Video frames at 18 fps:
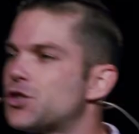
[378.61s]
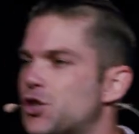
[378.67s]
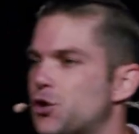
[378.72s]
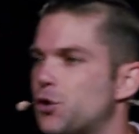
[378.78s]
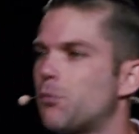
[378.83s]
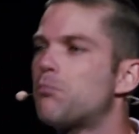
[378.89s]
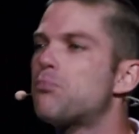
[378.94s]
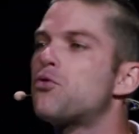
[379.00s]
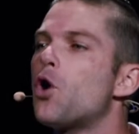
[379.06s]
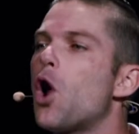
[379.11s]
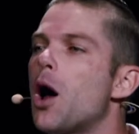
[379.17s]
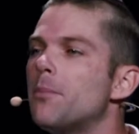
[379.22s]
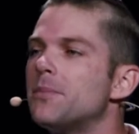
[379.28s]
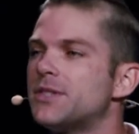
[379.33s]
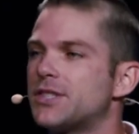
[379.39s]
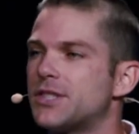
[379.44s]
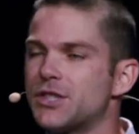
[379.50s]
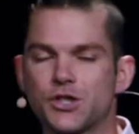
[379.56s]
certain
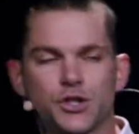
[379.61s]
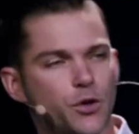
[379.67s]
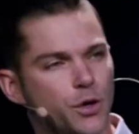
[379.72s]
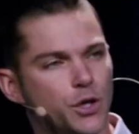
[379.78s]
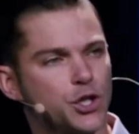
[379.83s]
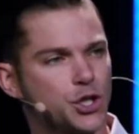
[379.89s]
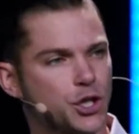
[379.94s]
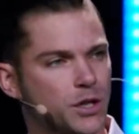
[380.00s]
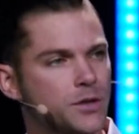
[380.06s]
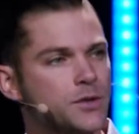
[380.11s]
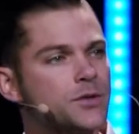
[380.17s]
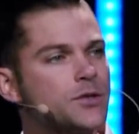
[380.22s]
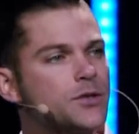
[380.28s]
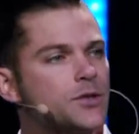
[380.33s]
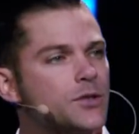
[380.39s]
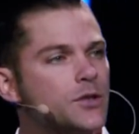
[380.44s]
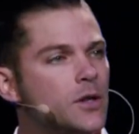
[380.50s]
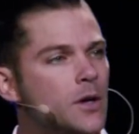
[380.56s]
promises,
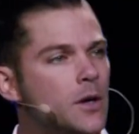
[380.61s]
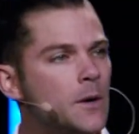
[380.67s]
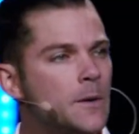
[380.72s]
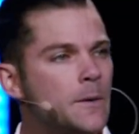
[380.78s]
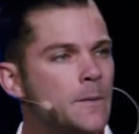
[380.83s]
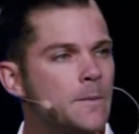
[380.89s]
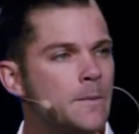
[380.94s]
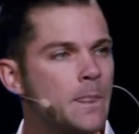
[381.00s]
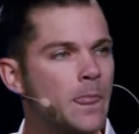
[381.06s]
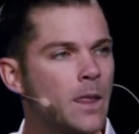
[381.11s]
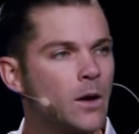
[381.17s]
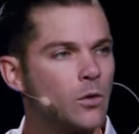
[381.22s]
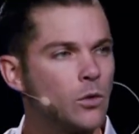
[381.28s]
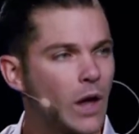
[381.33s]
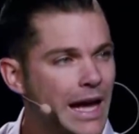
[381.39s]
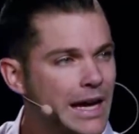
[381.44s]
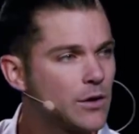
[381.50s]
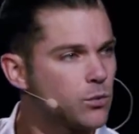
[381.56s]
Christians,
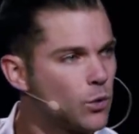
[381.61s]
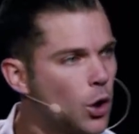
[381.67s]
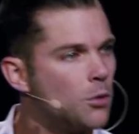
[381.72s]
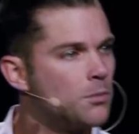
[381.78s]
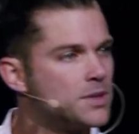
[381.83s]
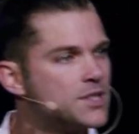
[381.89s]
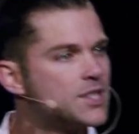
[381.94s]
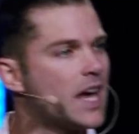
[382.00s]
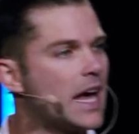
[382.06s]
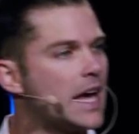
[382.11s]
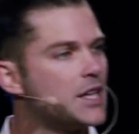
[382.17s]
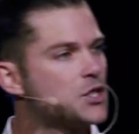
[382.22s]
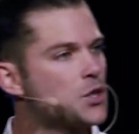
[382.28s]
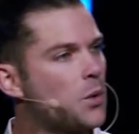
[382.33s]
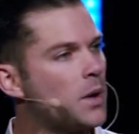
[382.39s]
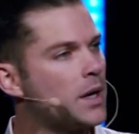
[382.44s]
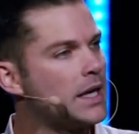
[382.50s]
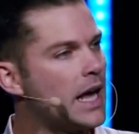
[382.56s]
like Romans
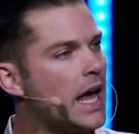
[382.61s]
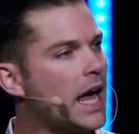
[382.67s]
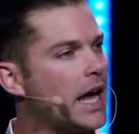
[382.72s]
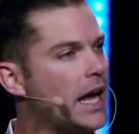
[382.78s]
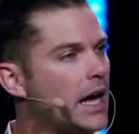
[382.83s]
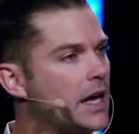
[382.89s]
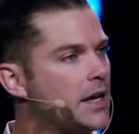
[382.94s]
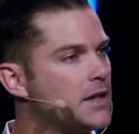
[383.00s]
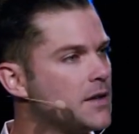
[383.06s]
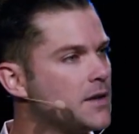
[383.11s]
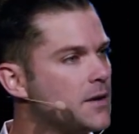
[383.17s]
8:28.